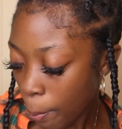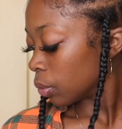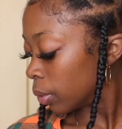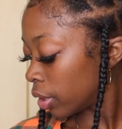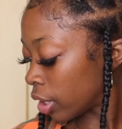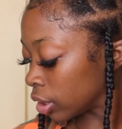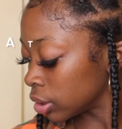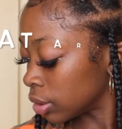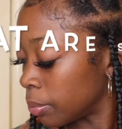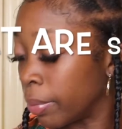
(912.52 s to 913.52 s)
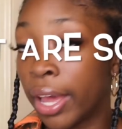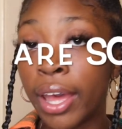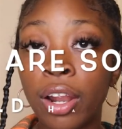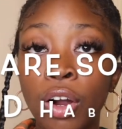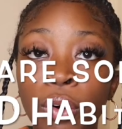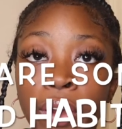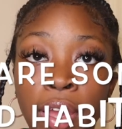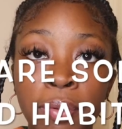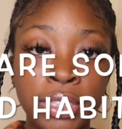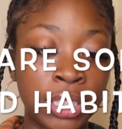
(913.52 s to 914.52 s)
What are some bad old
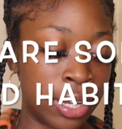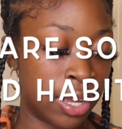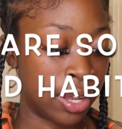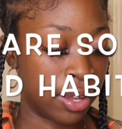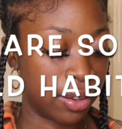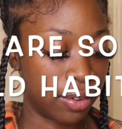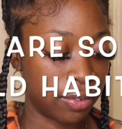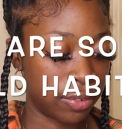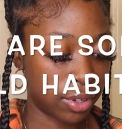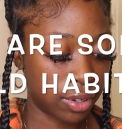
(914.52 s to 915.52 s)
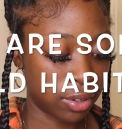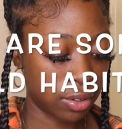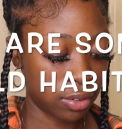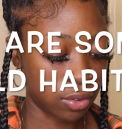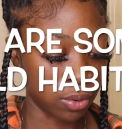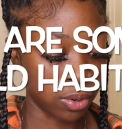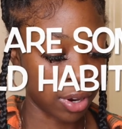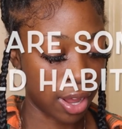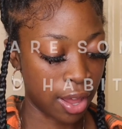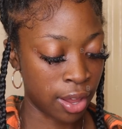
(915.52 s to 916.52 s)
habits I have or
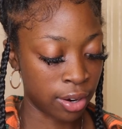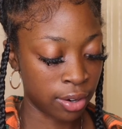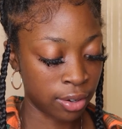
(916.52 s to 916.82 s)
had?